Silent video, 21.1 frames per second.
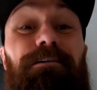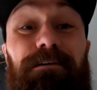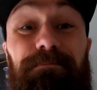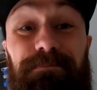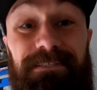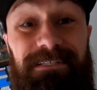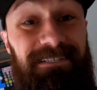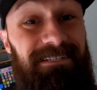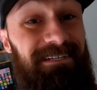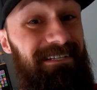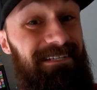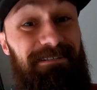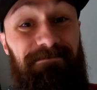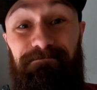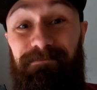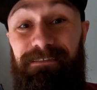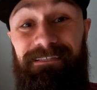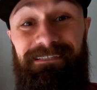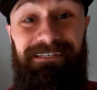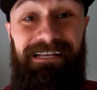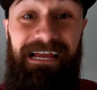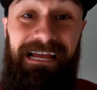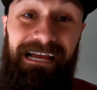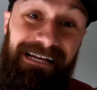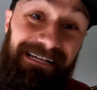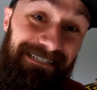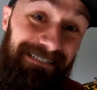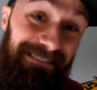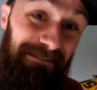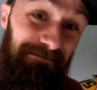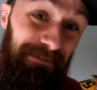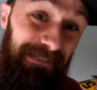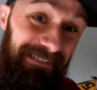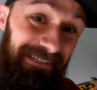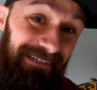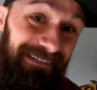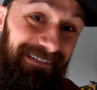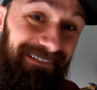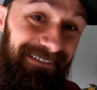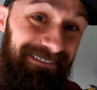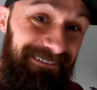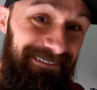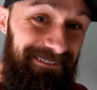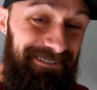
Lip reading: grips is not something that has to be done.